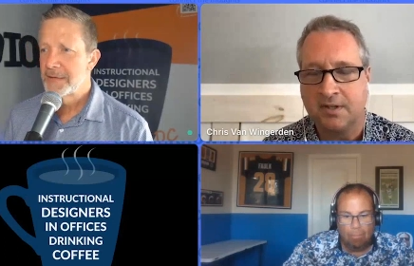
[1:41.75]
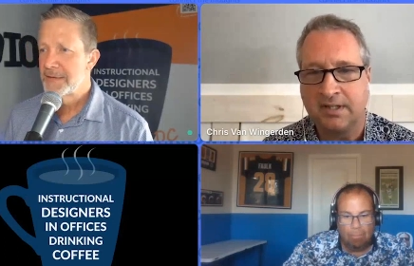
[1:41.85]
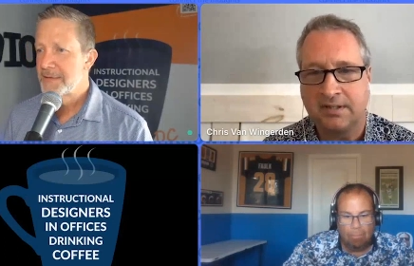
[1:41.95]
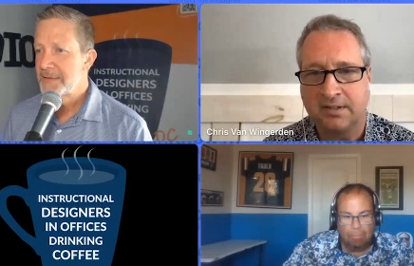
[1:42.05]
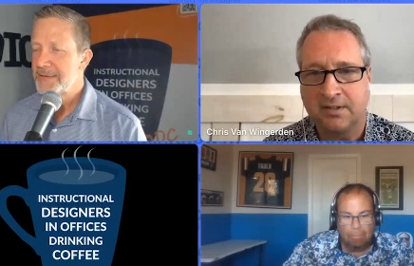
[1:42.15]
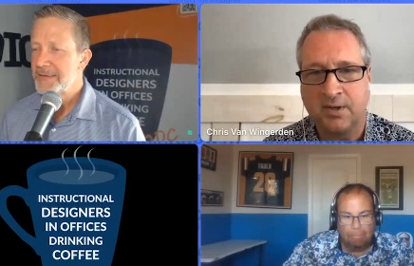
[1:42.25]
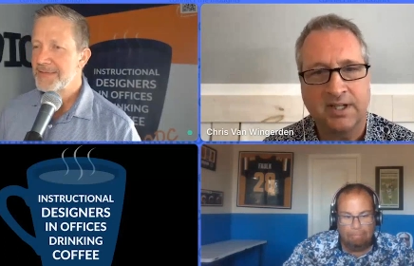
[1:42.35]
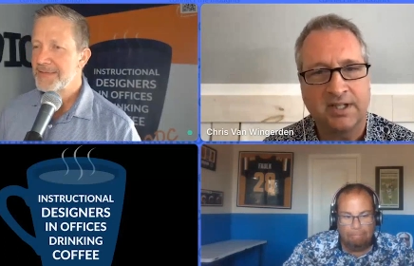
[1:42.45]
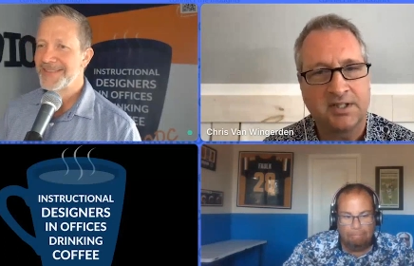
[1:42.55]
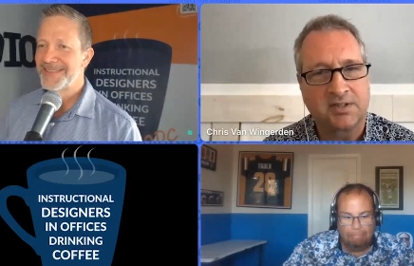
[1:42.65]
Speaker 1: And
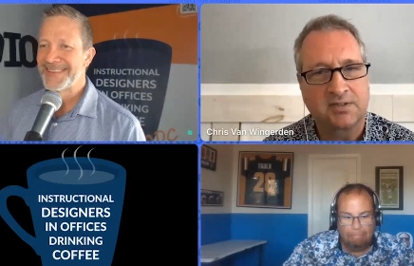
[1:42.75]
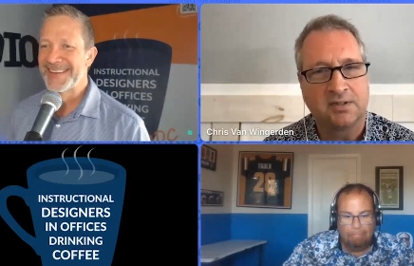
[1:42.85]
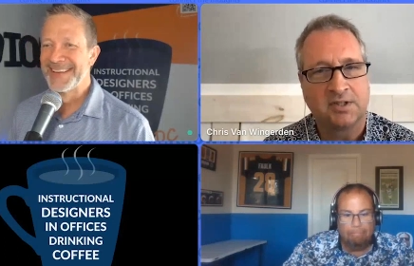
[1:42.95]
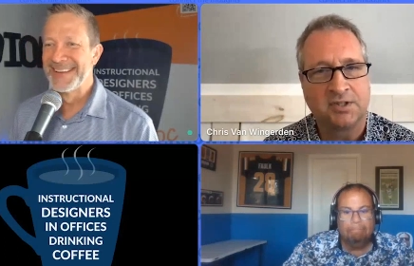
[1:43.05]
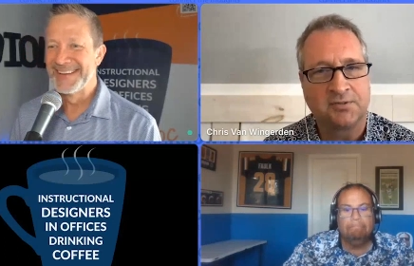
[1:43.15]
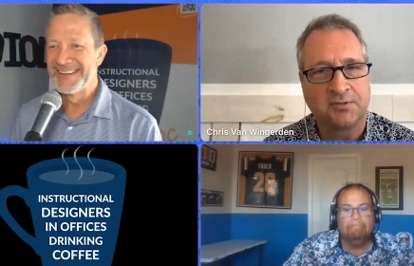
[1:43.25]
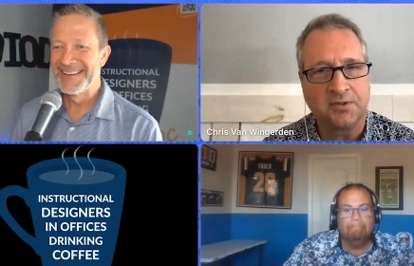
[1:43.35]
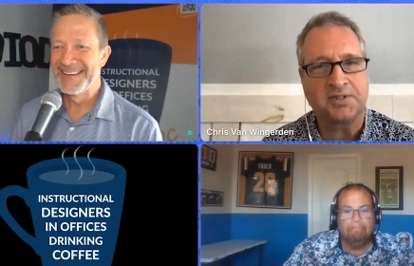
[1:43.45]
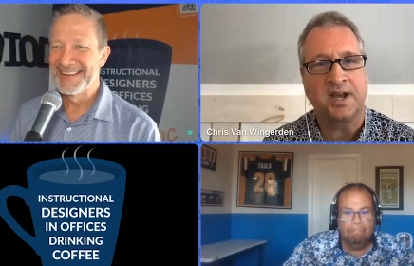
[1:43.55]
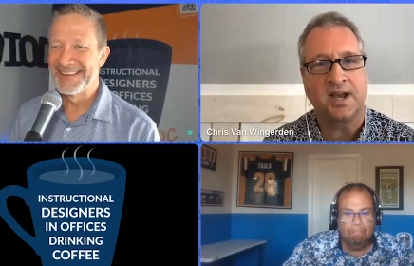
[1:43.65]
Craig, it's It's your
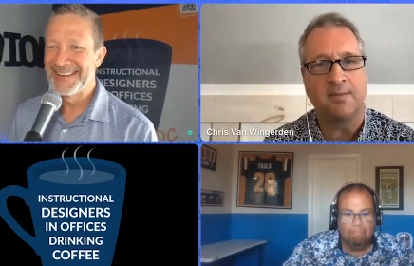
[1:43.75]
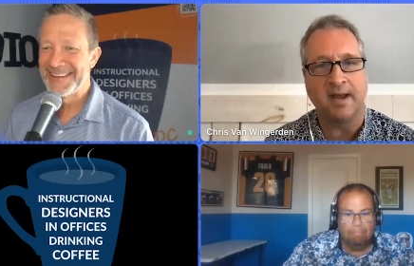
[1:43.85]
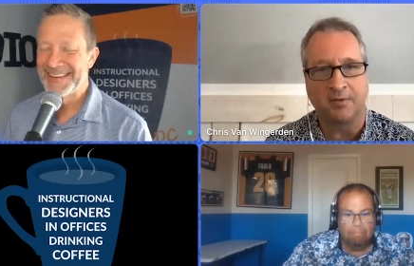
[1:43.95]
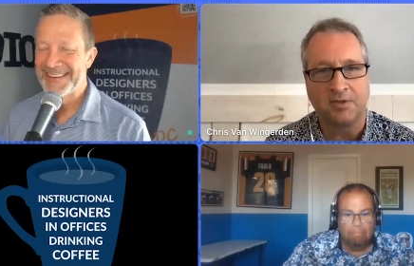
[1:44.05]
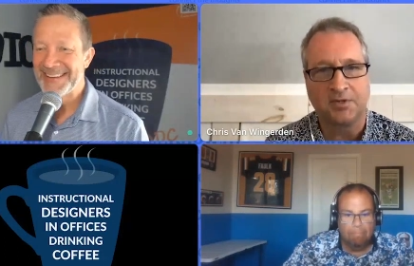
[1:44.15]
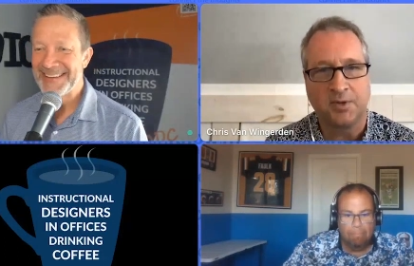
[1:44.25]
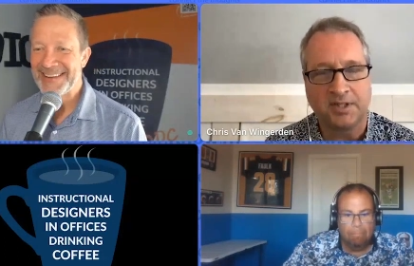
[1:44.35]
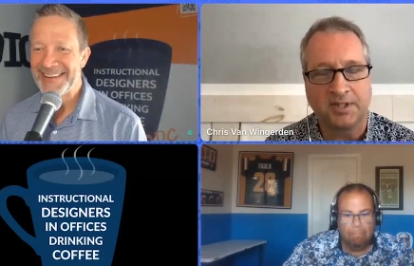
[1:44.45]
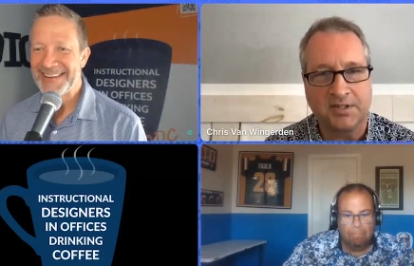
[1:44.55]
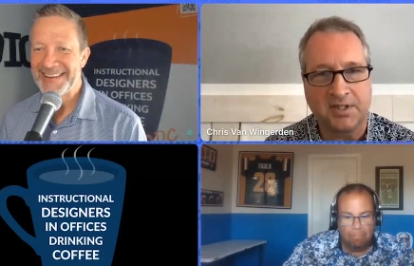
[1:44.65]
first time ever
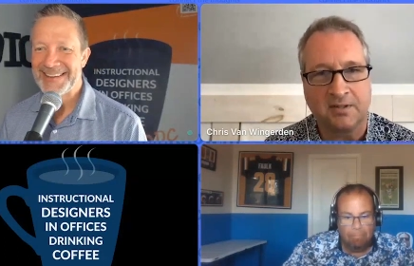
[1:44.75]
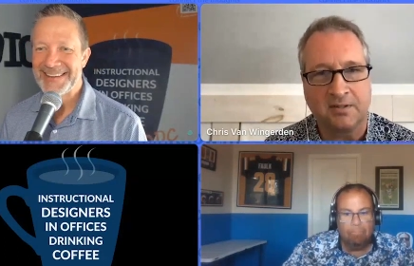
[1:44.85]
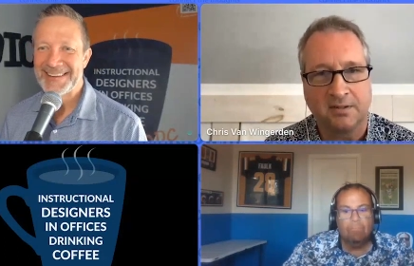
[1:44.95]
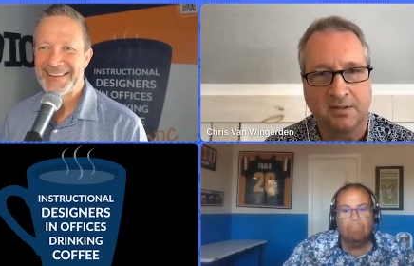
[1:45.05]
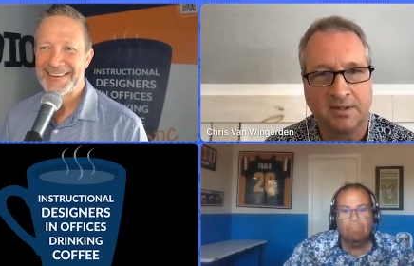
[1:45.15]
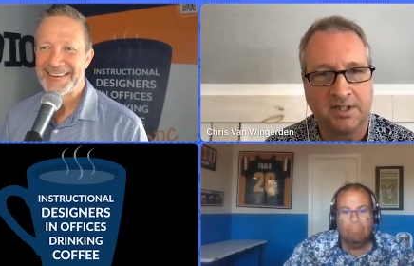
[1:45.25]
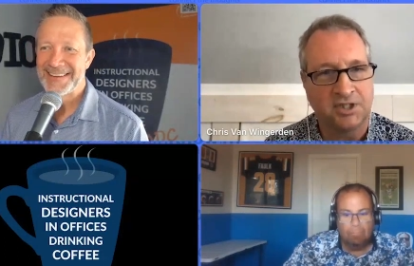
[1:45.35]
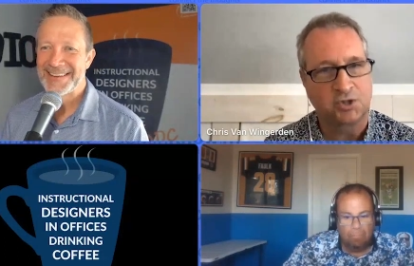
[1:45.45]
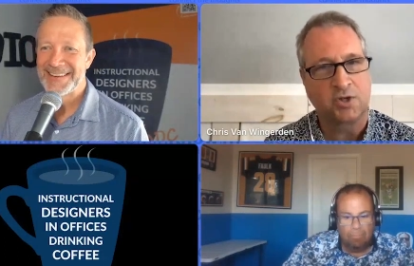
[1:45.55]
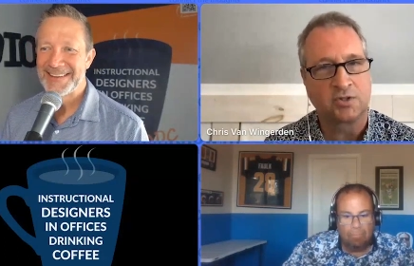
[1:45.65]
joining us here on
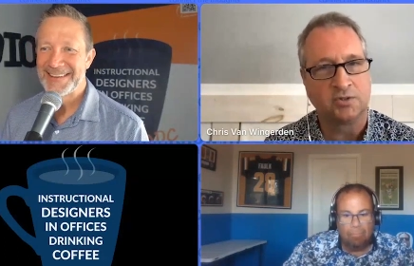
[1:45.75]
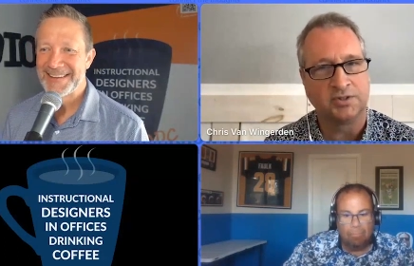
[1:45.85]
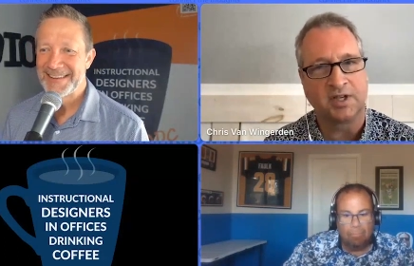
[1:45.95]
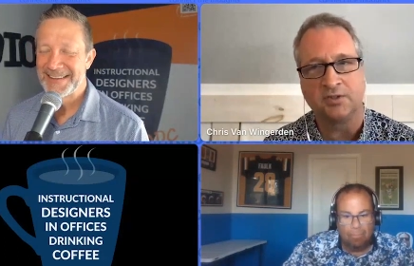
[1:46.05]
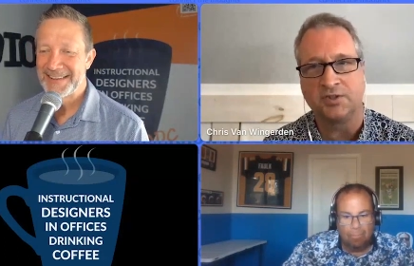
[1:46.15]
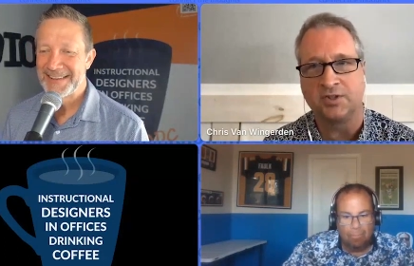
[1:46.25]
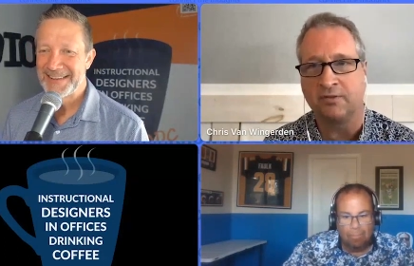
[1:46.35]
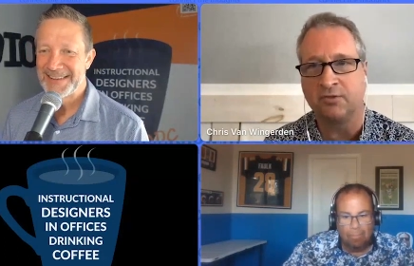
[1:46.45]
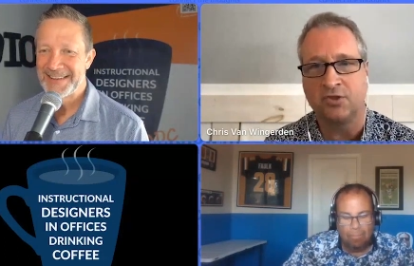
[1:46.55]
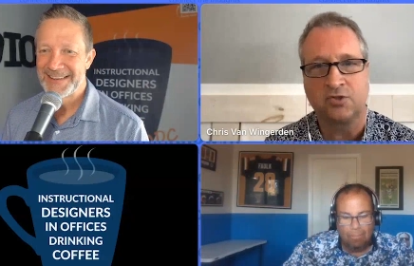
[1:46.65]
Instructional Designers in
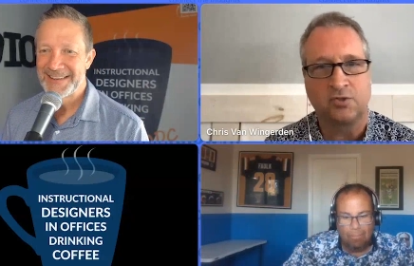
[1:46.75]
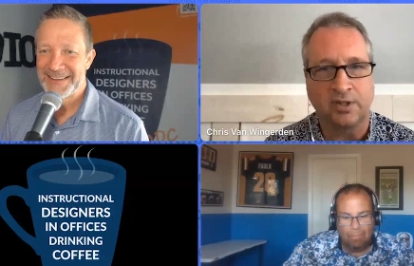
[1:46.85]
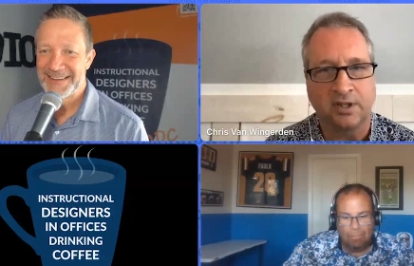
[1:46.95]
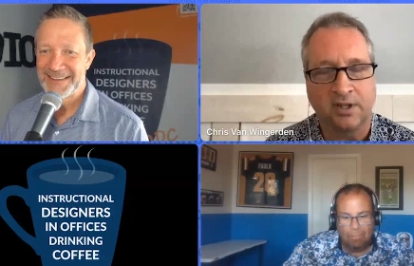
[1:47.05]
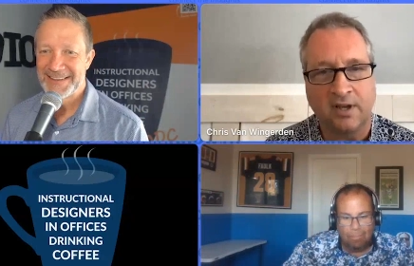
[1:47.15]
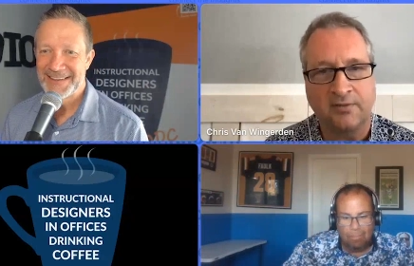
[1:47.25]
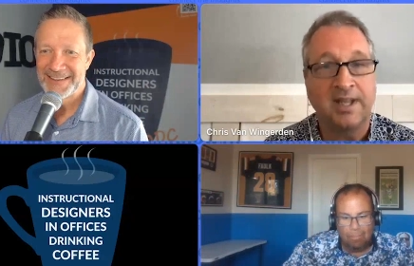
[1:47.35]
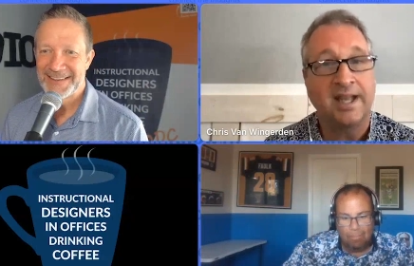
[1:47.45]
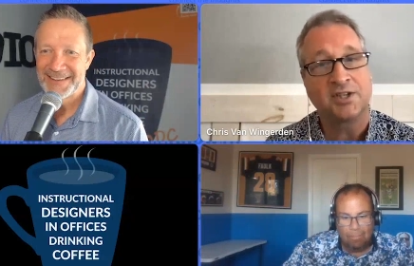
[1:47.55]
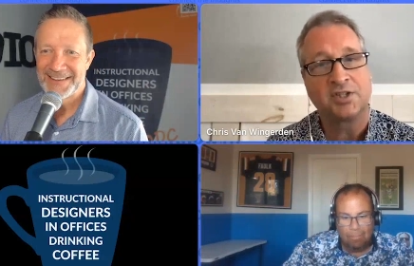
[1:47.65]
Offices Drinking
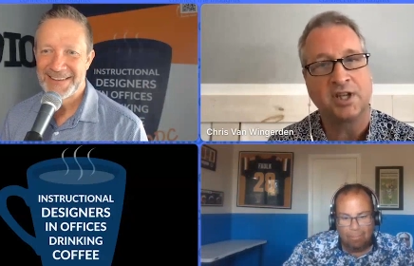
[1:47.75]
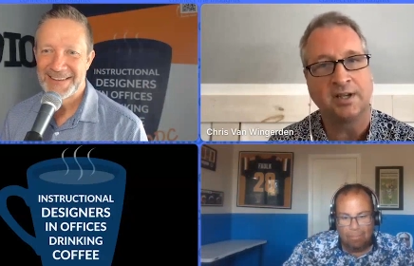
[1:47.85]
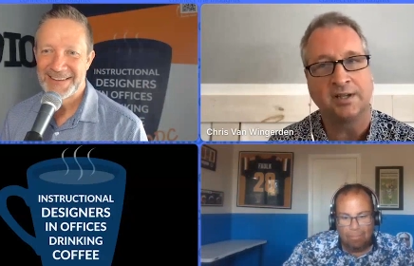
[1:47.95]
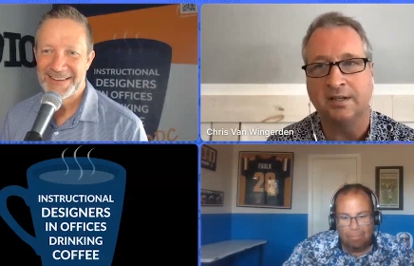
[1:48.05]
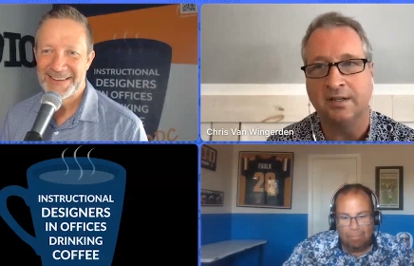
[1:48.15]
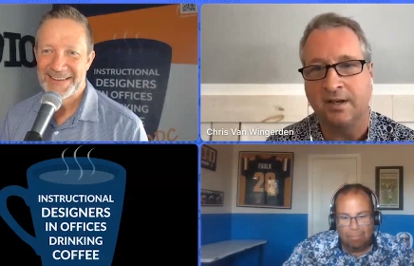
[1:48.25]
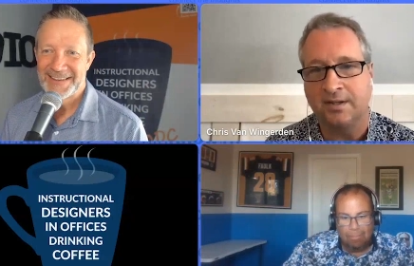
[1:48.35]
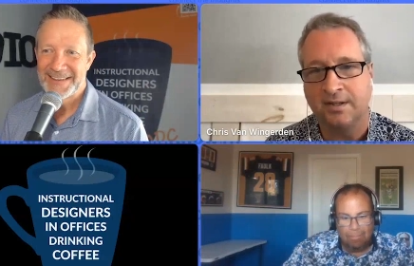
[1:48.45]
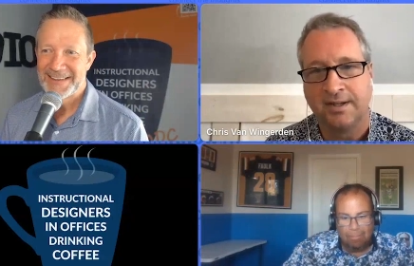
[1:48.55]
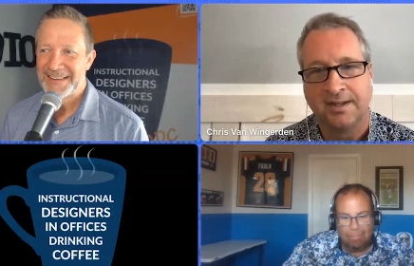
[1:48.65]
Coffee, hashtag
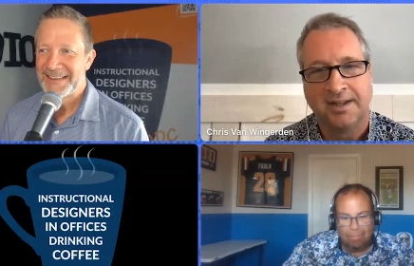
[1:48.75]
idiotic.